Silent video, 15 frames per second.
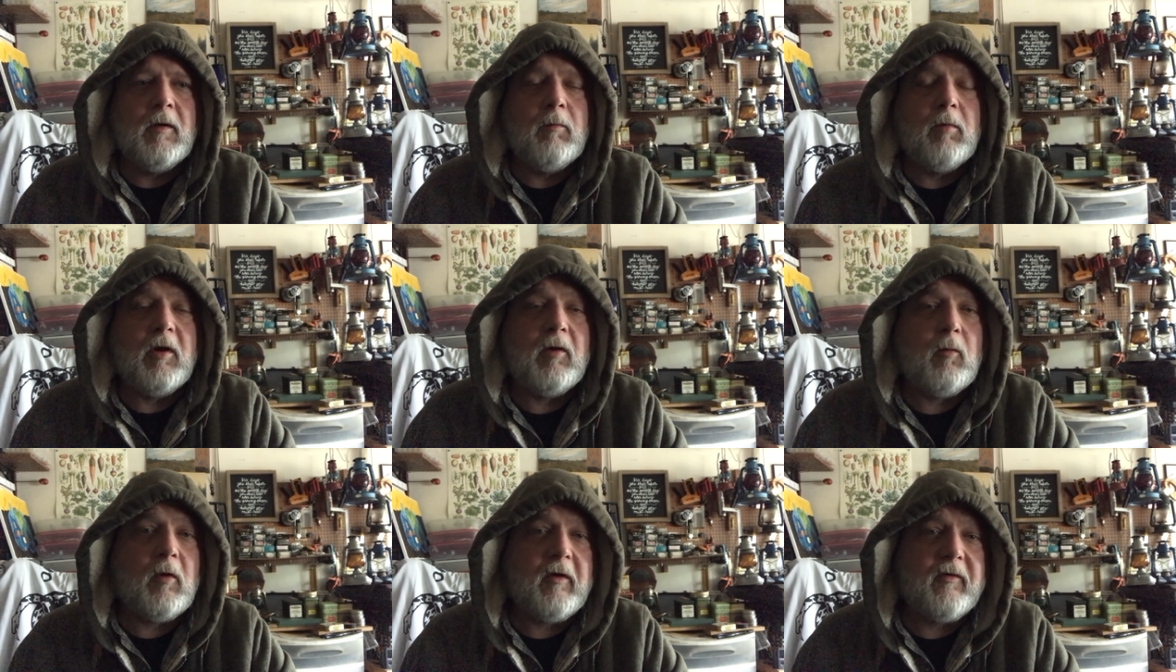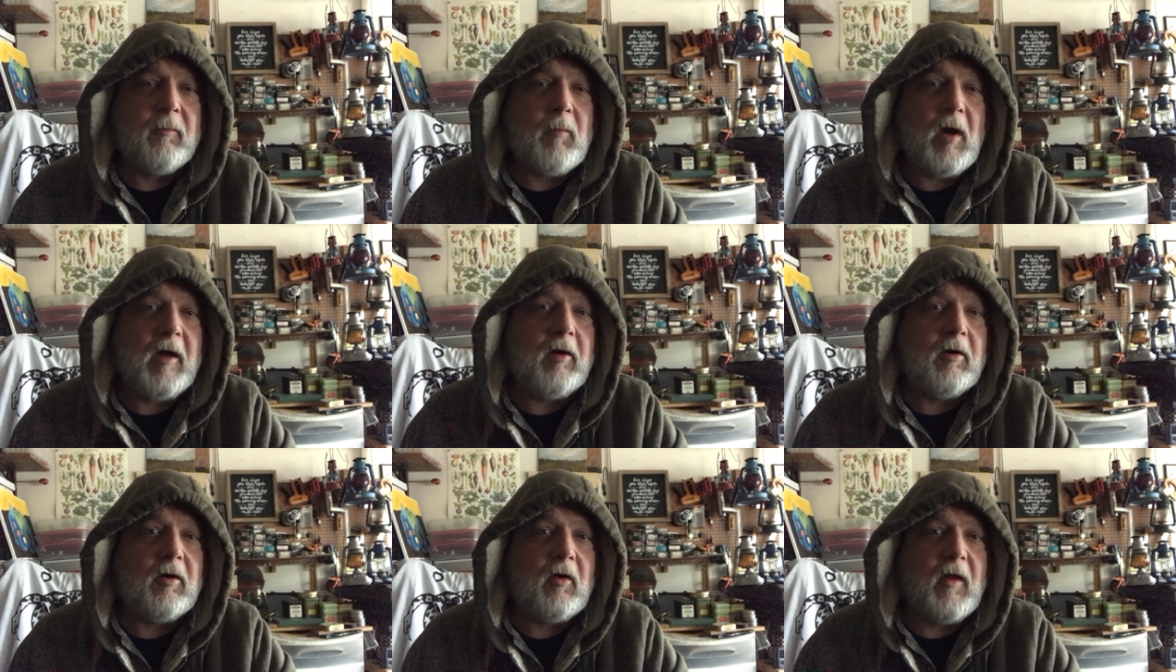but it was a
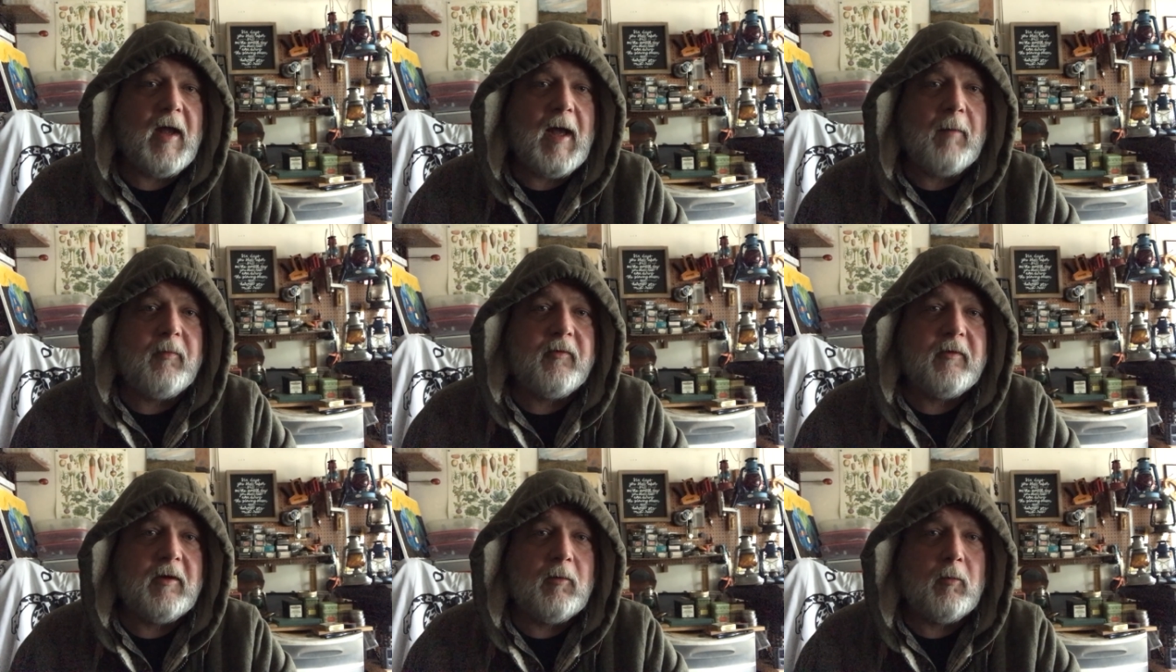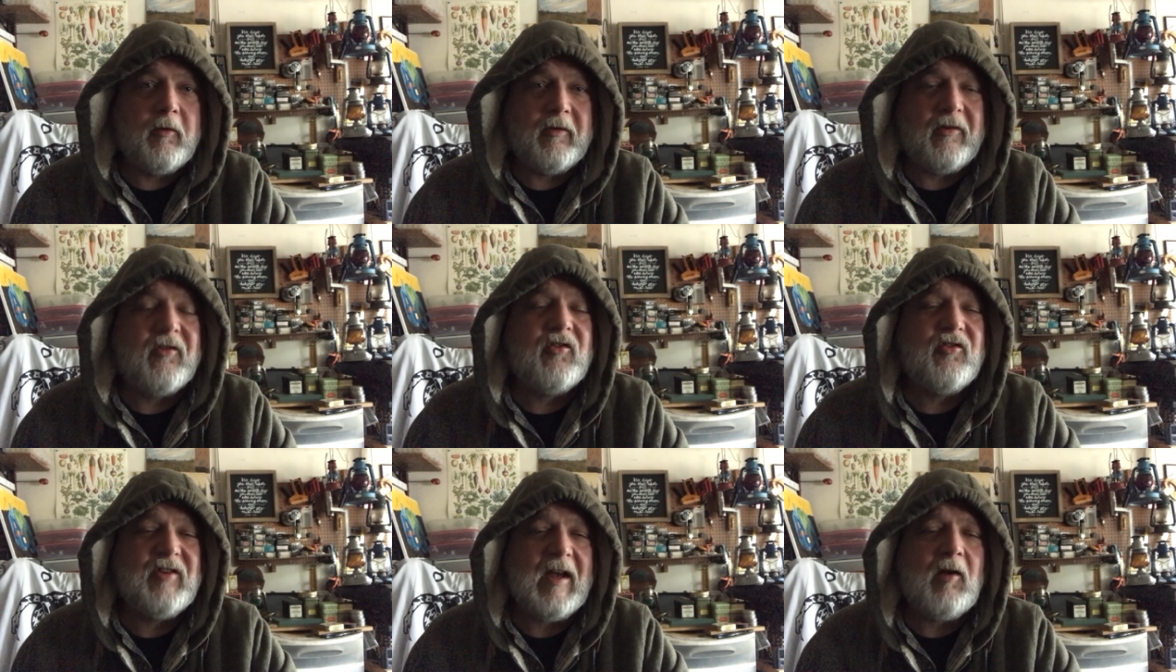minor collapse. It was a
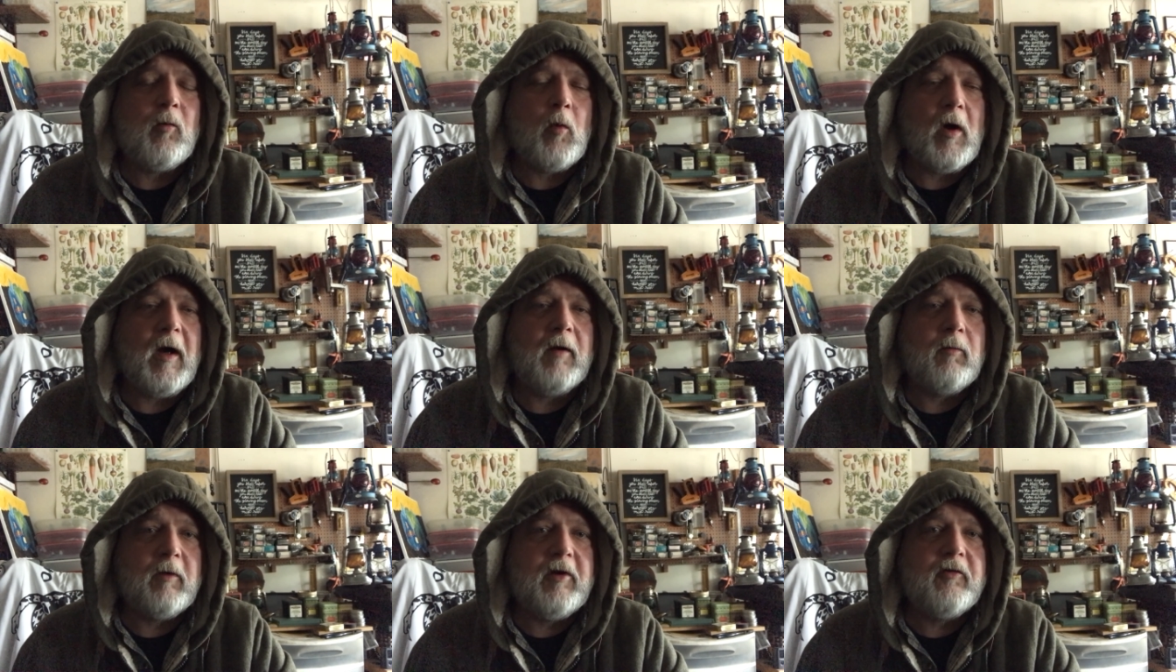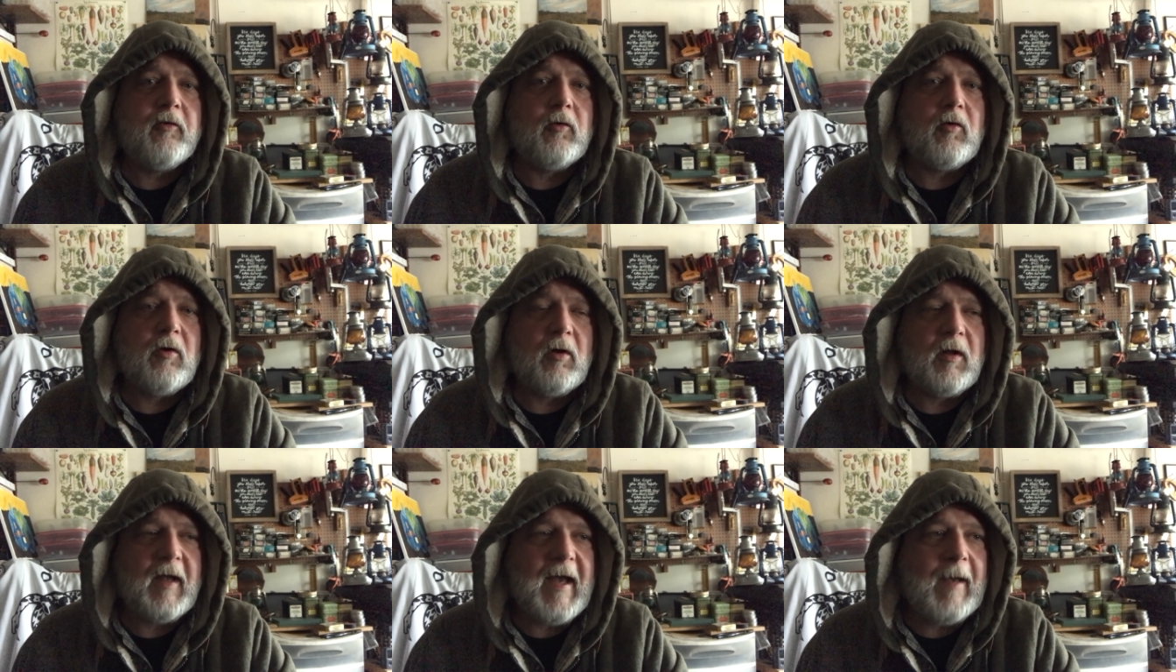statewide regional
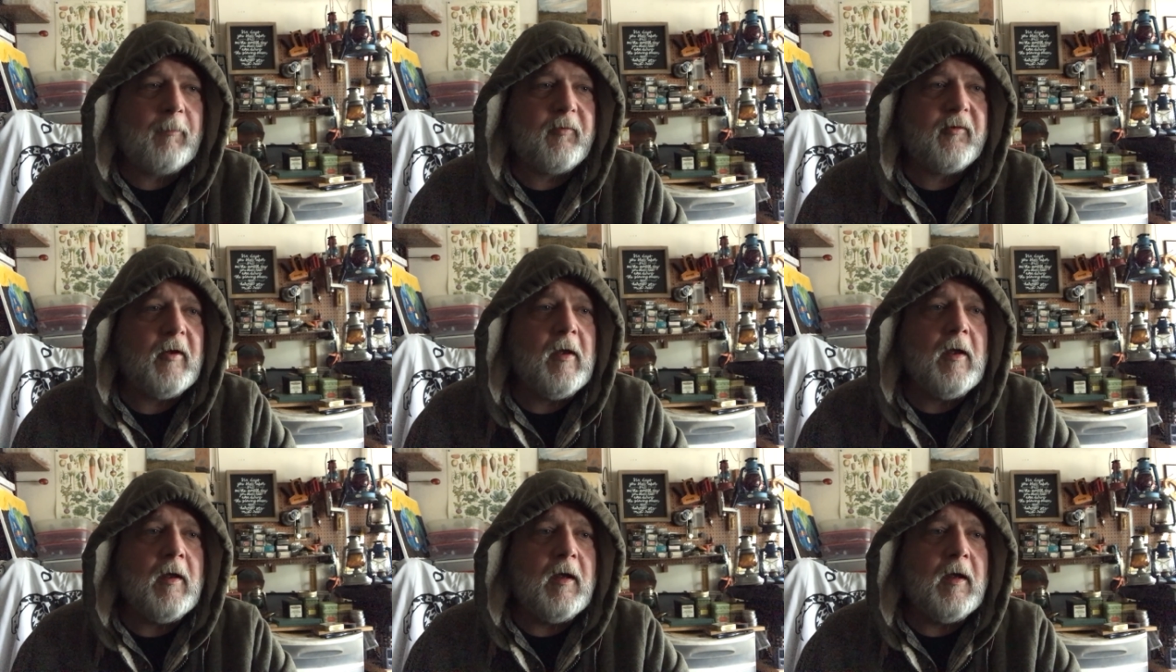collapse.